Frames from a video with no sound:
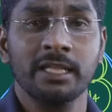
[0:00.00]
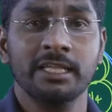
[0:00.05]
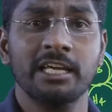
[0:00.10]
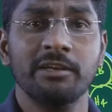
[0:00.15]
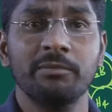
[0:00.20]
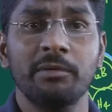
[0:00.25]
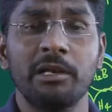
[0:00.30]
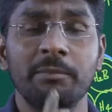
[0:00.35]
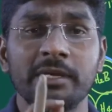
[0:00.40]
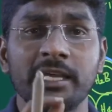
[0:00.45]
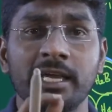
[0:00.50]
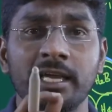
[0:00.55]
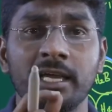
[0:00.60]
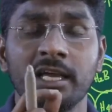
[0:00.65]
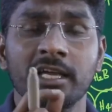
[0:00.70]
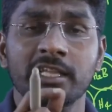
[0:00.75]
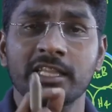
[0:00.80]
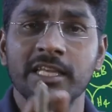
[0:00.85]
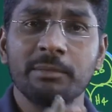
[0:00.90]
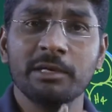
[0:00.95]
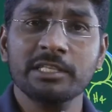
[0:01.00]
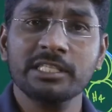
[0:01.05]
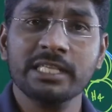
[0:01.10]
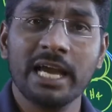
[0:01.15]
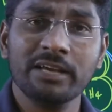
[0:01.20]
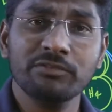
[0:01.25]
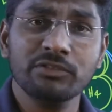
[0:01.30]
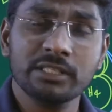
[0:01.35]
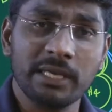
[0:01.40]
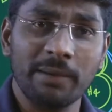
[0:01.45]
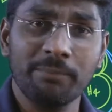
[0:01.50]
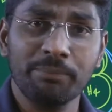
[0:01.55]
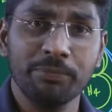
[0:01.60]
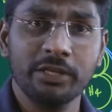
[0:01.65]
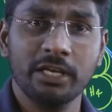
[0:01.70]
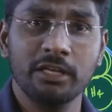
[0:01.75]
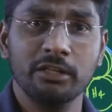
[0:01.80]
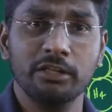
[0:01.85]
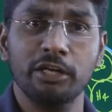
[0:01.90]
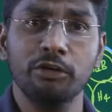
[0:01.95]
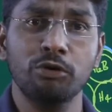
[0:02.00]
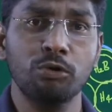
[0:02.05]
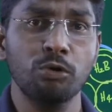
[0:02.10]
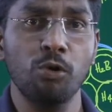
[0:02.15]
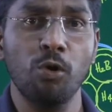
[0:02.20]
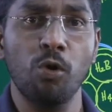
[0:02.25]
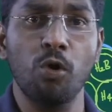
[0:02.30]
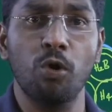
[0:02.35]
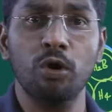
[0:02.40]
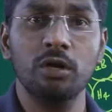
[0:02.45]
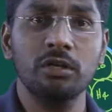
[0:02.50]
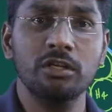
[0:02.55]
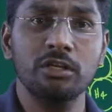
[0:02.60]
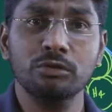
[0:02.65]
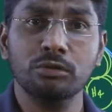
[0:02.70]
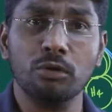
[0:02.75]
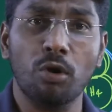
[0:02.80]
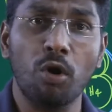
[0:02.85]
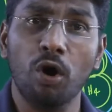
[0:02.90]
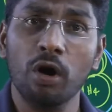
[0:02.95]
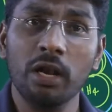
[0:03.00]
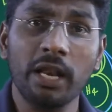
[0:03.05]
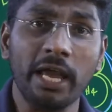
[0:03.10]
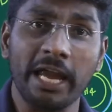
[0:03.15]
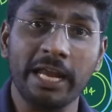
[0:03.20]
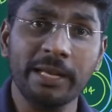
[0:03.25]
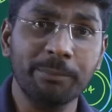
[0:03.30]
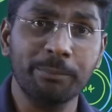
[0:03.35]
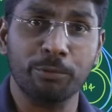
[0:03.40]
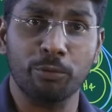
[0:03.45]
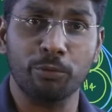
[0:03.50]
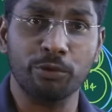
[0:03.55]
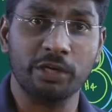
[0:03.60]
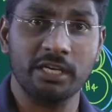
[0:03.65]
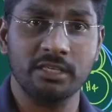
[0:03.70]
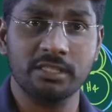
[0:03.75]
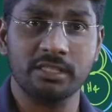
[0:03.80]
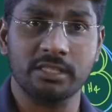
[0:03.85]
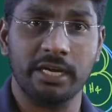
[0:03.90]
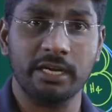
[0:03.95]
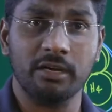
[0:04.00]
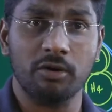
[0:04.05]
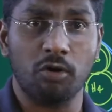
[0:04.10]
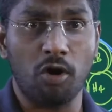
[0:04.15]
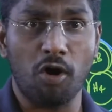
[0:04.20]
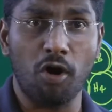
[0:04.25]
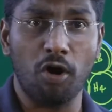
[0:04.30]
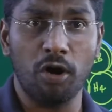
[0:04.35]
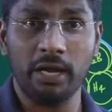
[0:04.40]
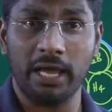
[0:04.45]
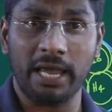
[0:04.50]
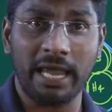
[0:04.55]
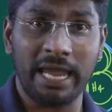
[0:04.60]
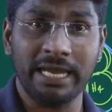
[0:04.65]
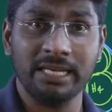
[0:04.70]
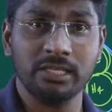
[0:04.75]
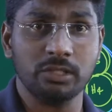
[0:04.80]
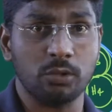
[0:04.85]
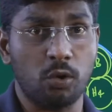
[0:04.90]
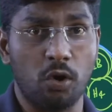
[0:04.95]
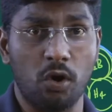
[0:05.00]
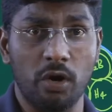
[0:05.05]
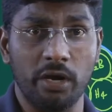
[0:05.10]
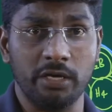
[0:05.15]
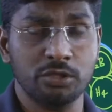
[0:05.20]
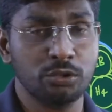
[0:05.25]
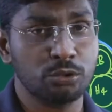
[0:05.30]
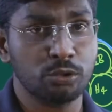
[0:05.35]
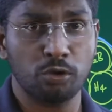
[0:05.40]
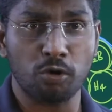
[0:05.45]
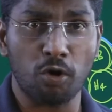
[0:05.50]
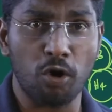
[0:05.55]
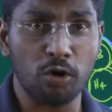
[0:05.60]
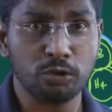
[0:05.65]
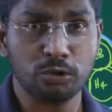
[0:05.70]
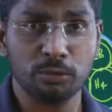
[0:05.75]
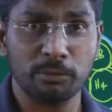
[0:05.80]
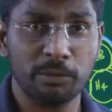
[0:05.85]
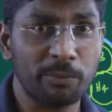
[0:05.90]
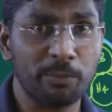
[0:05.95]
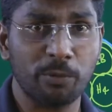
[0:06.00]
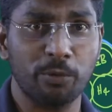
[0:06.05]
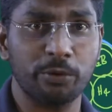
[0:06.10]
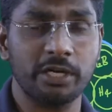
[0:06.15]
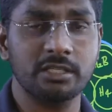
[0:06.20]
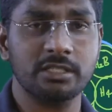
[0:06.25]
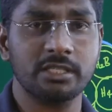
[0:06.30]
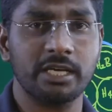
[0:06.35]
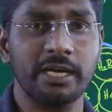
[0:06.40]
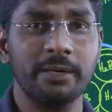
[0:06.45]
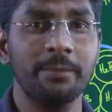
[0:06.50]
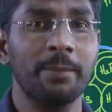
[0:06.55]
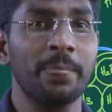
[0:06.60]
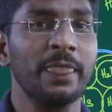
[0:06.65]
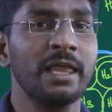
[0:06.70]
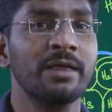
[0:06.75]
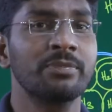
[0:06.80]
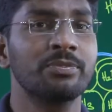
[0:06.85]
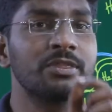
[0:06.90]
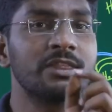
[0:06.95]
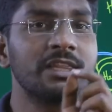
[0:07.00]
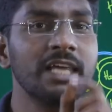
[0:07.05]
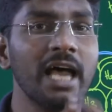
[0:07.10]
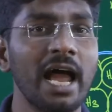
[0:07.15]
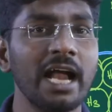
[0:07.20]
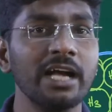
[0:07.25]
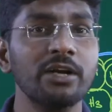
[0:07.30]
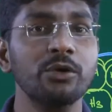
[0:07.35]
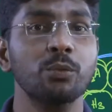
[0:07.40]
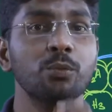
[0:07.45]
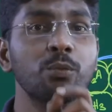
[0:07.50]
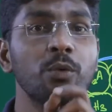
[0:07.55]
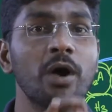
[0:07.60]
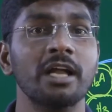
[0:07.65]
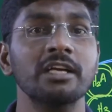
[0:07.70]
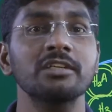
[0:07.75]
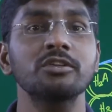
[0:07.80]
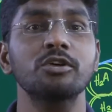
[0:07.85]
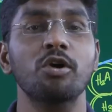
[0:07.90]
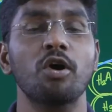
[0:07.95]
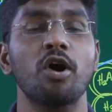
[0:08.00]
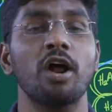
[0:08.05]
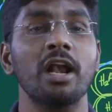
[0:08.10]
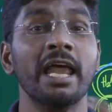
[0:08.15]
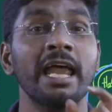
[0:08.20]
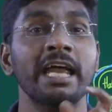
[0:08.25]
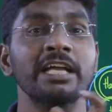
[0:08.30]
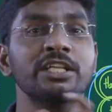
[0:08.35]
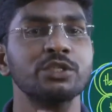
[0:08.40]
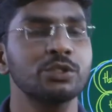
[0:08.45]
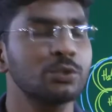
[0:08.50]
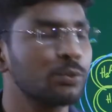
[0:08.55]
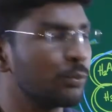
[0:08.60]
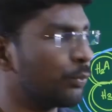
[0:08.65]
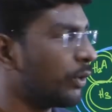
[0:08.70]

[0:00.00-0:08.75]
There will be a, they must have something there to hold this all eight proteins, right? All eight histone octomer proteins, right? That one called H